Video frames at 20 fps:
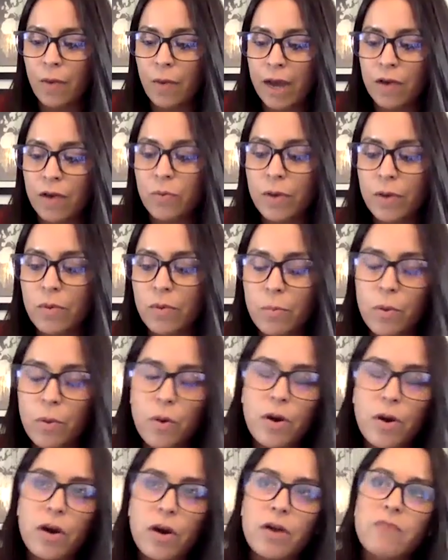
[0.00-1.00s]
while we were
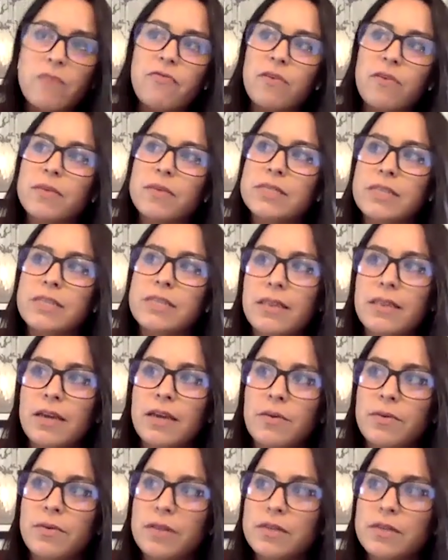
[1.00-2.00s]
born from this, I
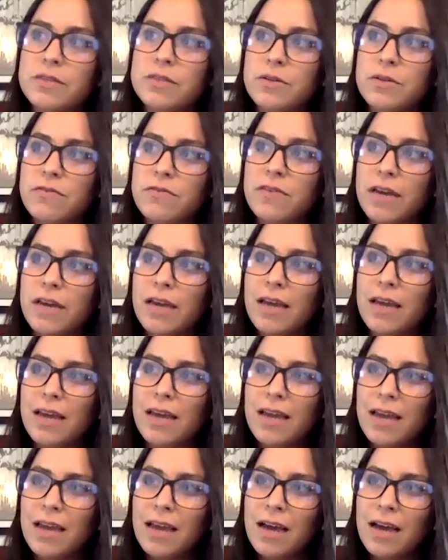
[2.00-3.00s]
think really sort of like
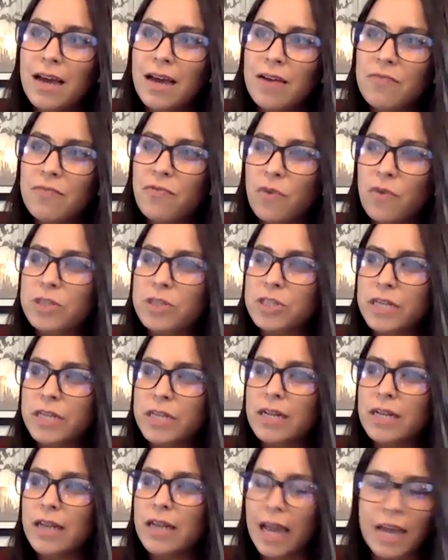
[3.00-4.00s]

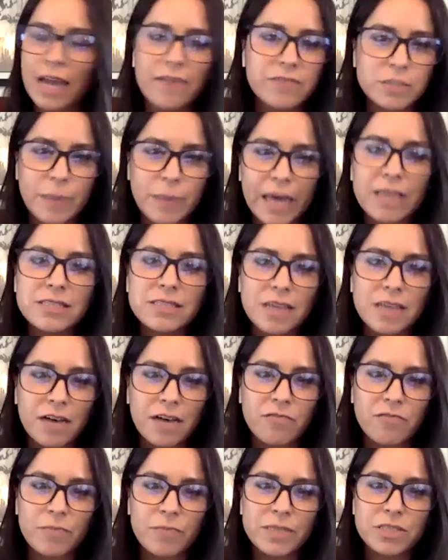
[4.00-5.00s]
unfortunate negative space
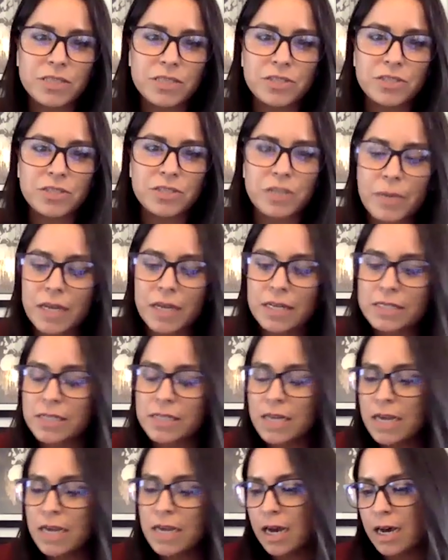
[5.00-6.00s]
of mistreatment,
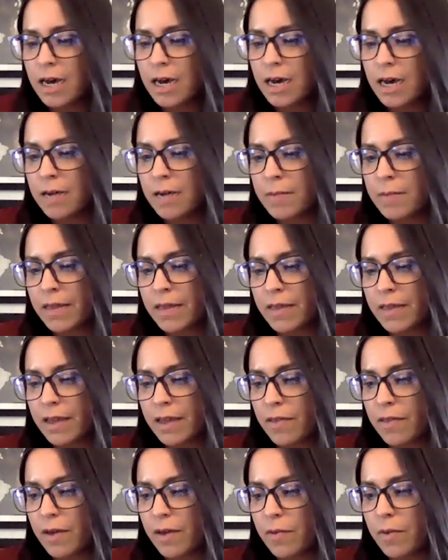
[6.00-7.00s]
I think
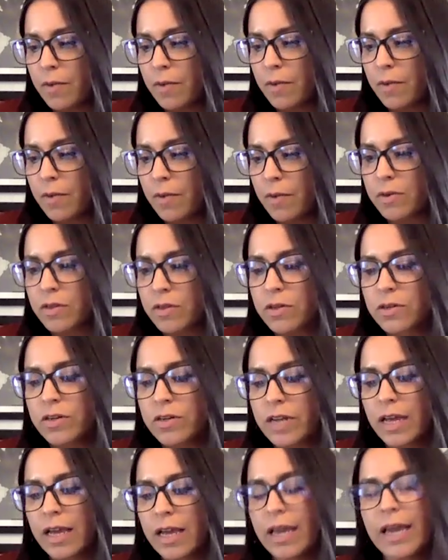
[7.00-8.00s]
that what we're
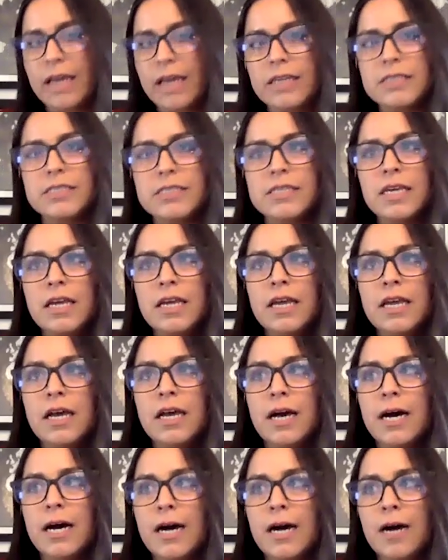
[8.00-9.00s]
learning is,
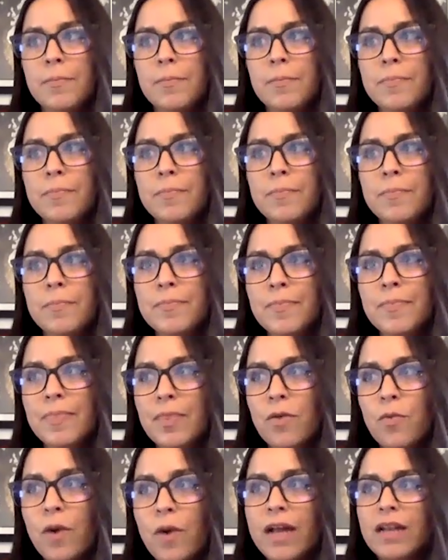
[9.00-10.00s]

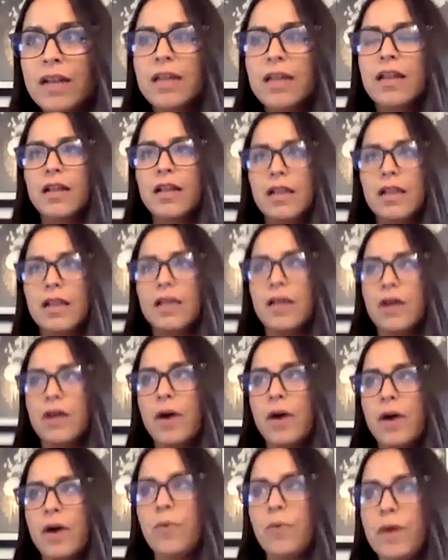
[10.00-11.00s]
one,
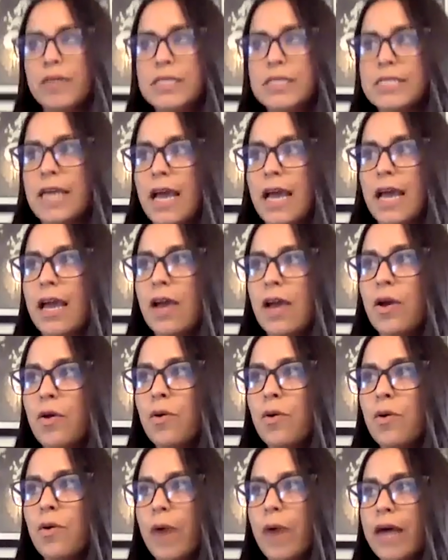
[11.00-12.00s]
I want to say,
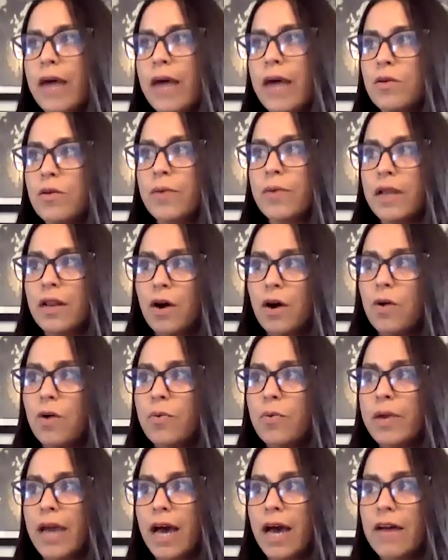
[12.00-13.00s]
while we
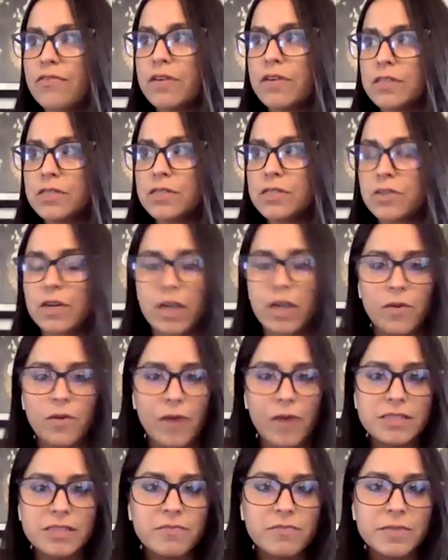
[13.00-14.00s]
know we have
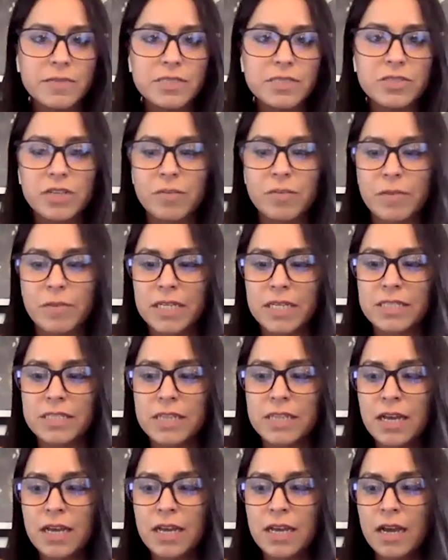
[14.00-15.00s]
concerning rates of
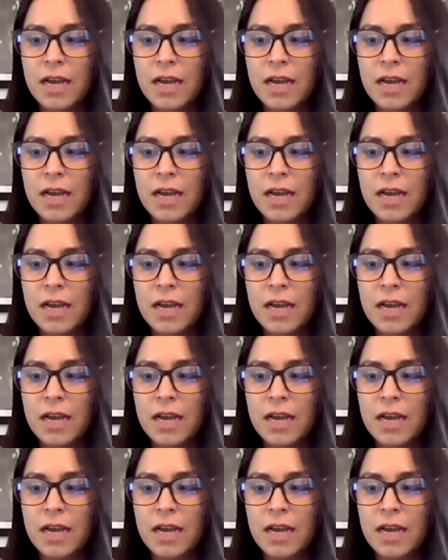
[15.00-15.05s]
mistreatment,